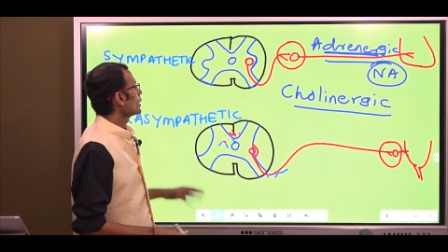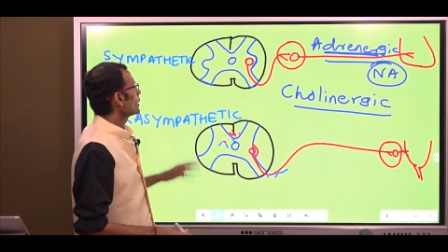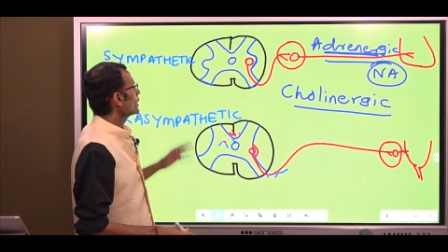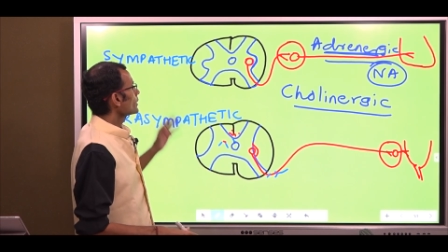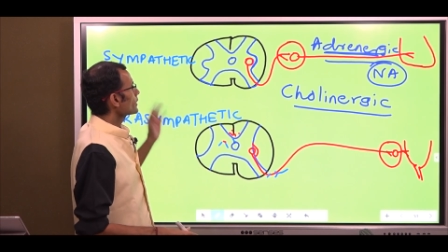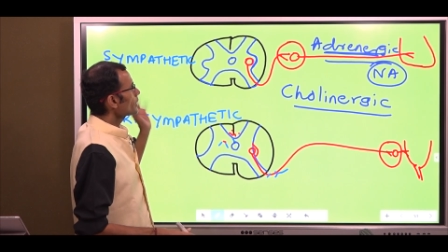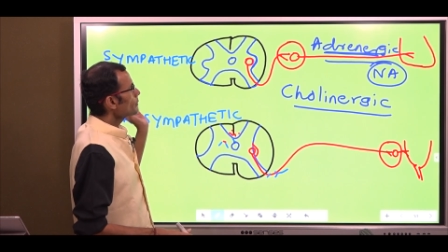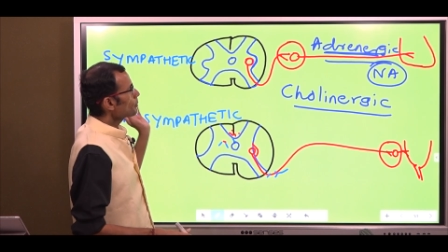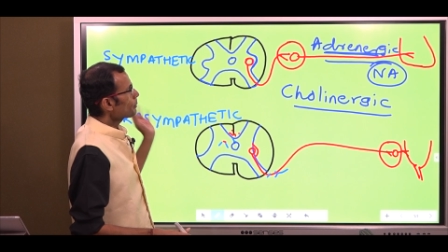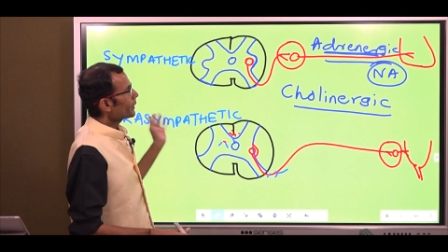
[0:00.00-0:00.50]

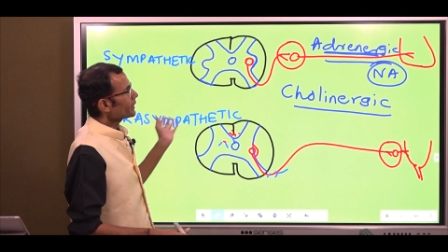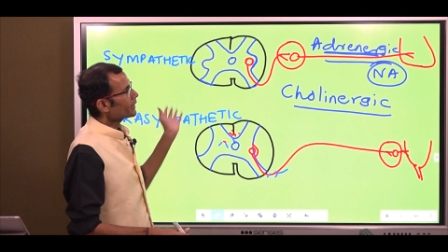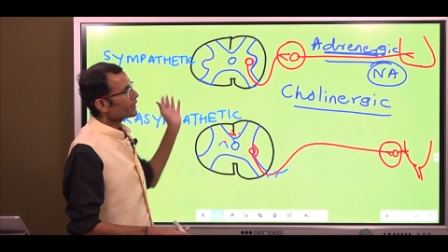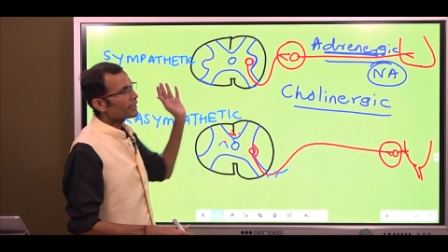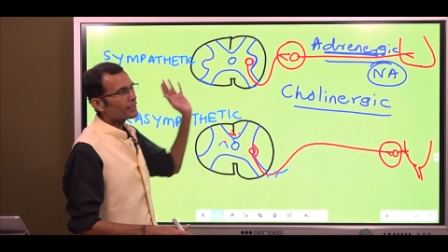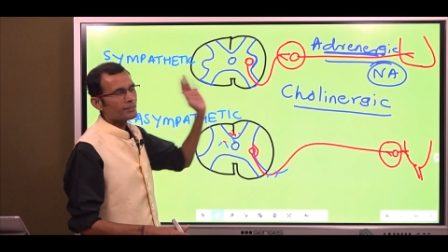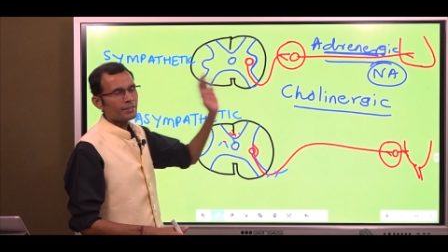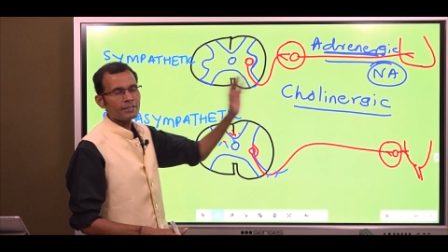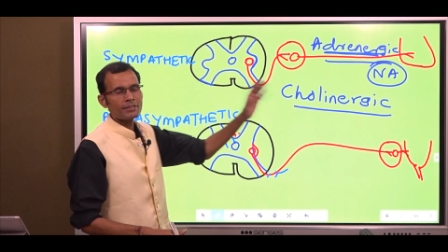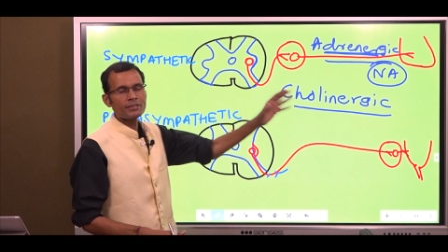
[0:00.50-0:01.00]

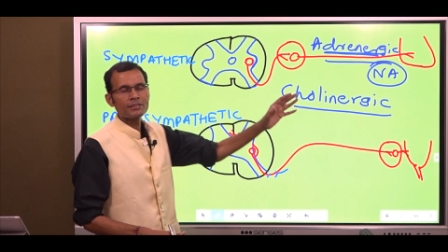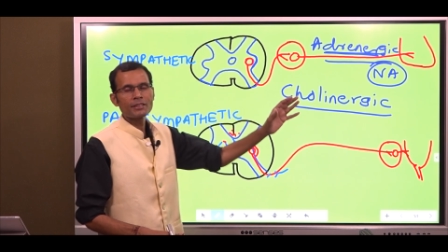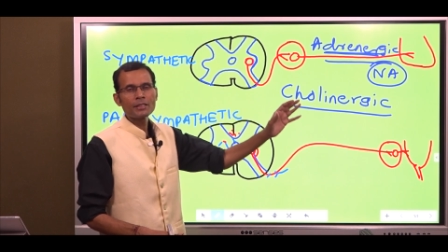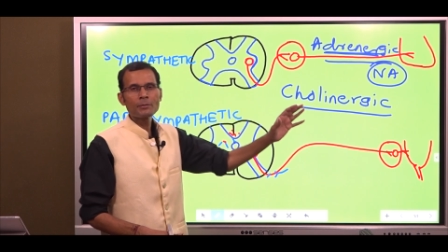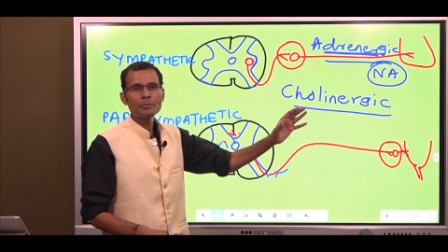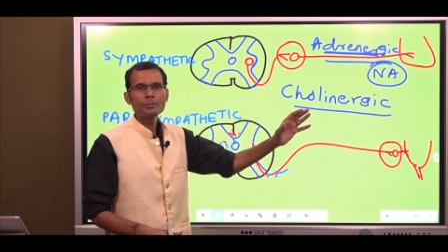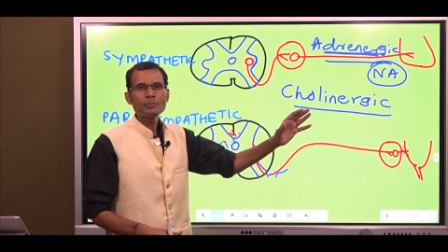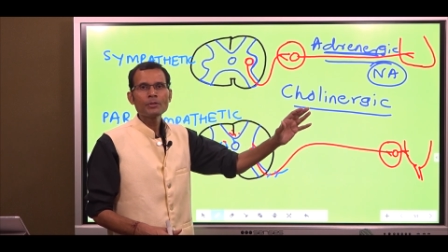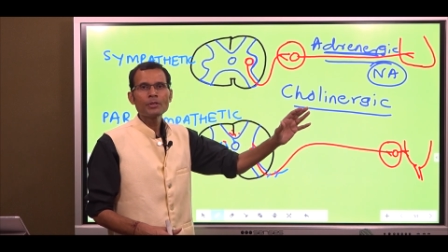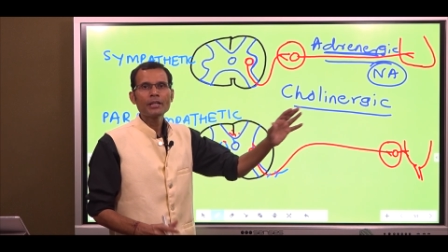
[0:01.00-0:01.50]
sympathetic
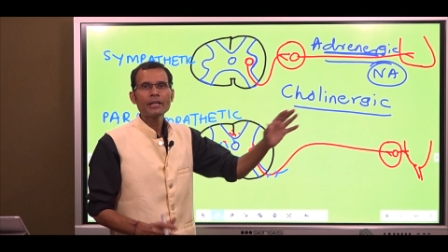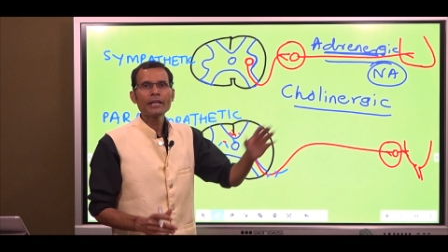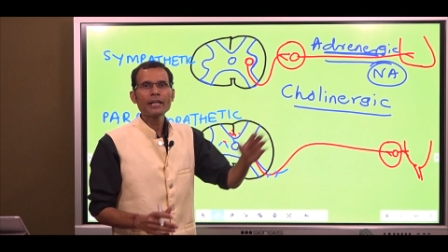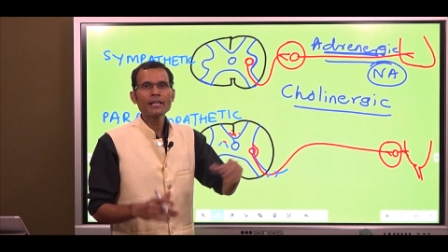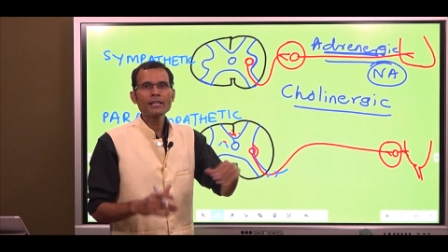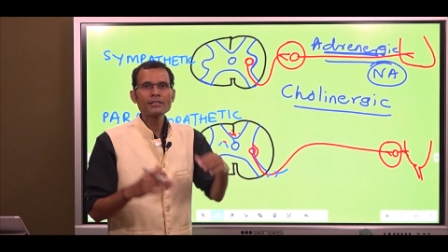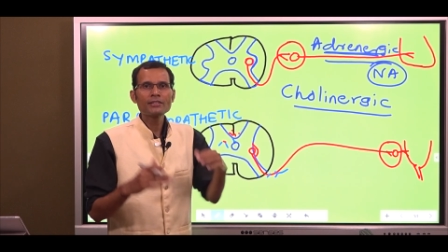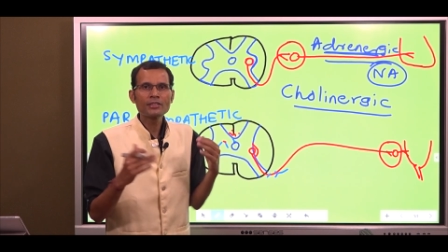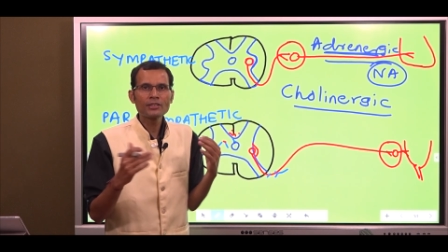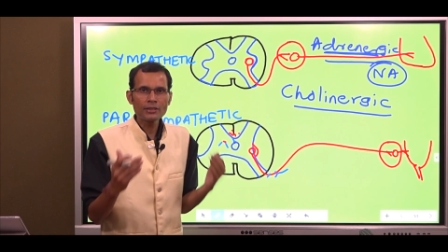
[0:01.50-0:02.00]
system
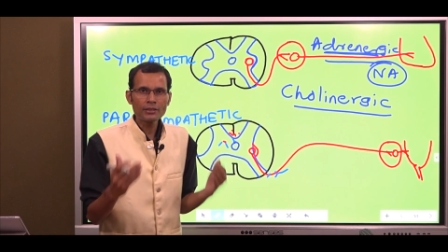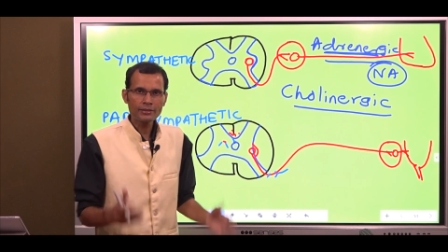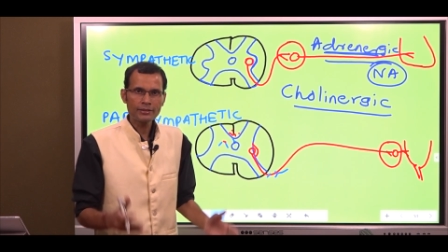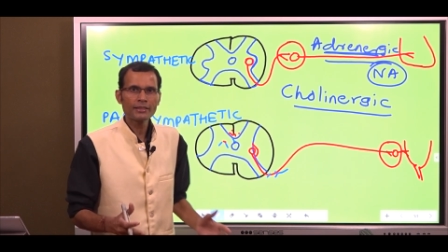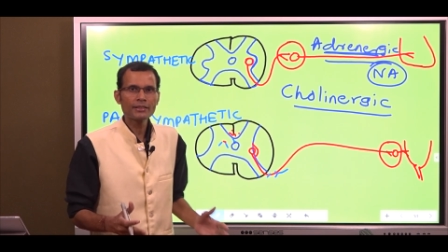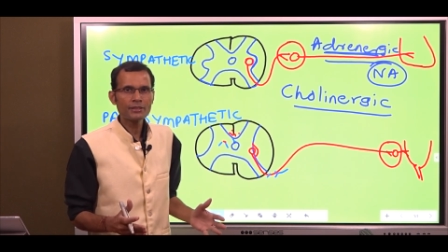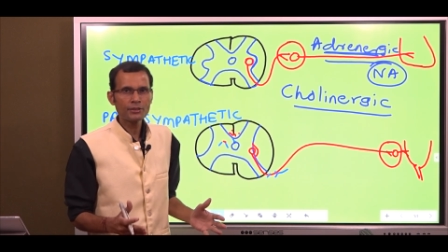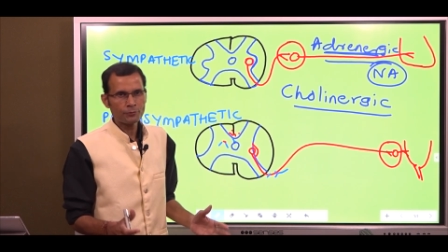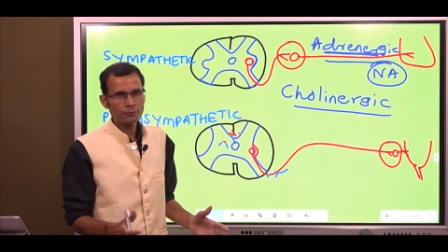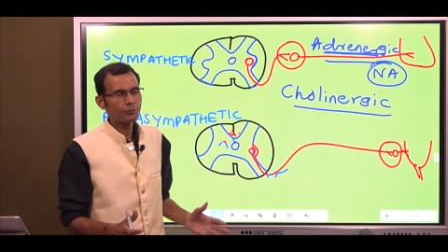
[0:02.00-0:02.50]
exerts
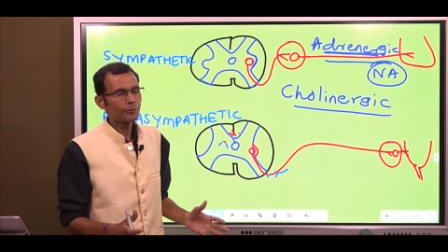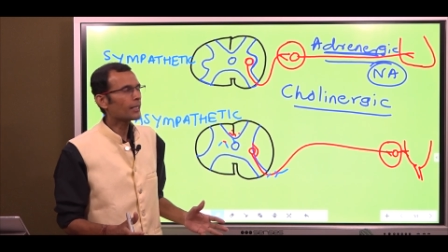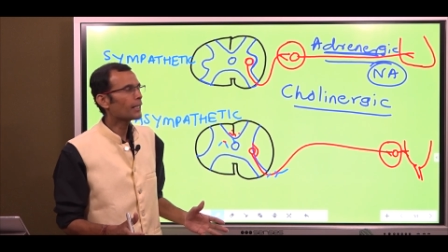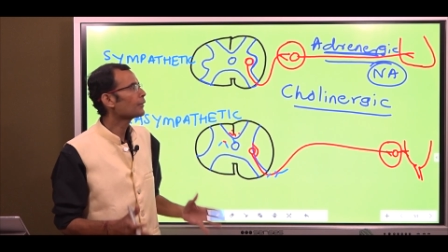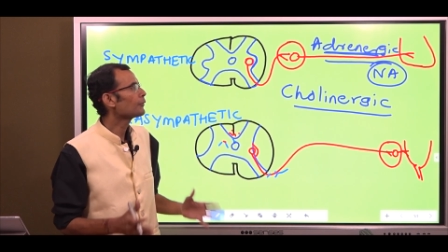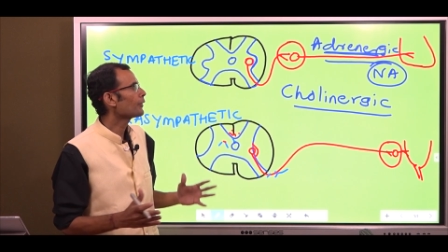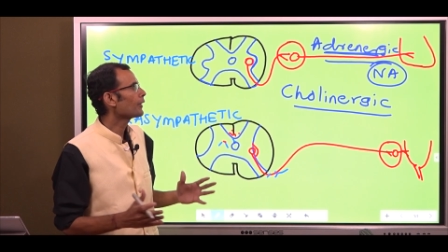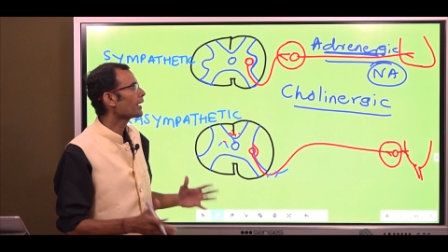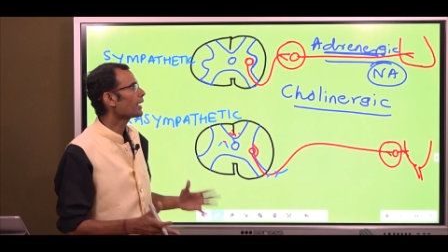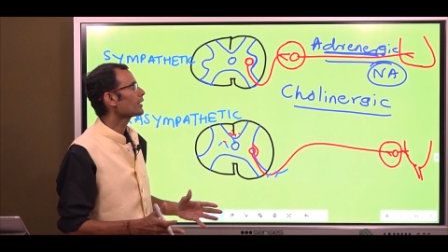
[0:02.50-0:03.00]
its
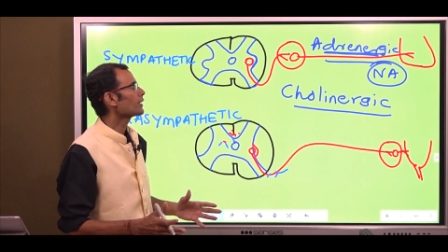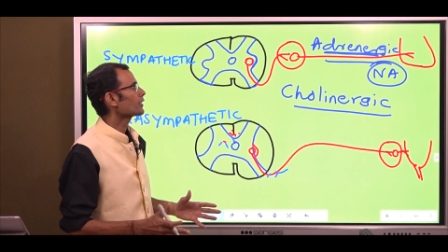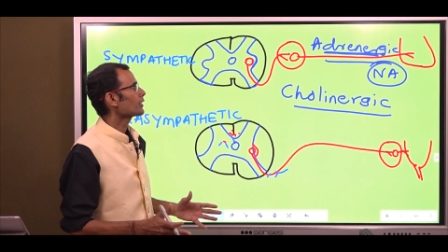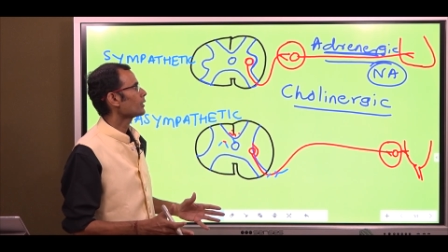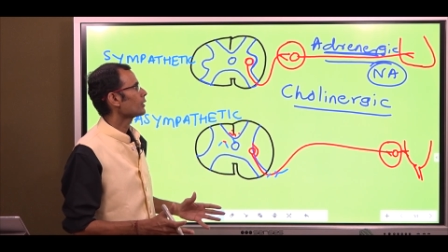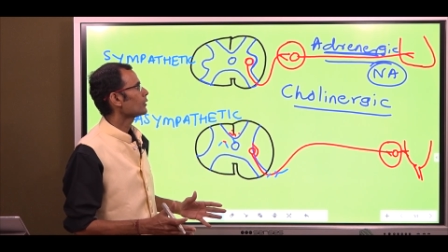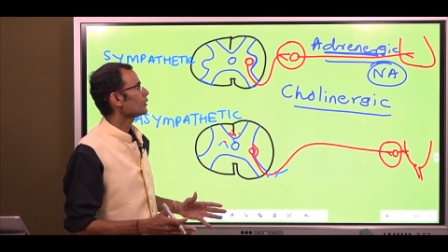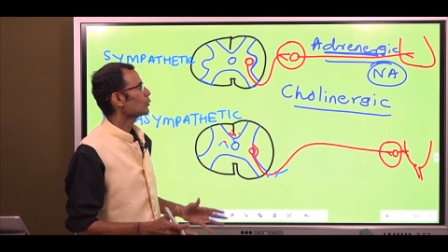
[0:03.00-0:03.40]
effect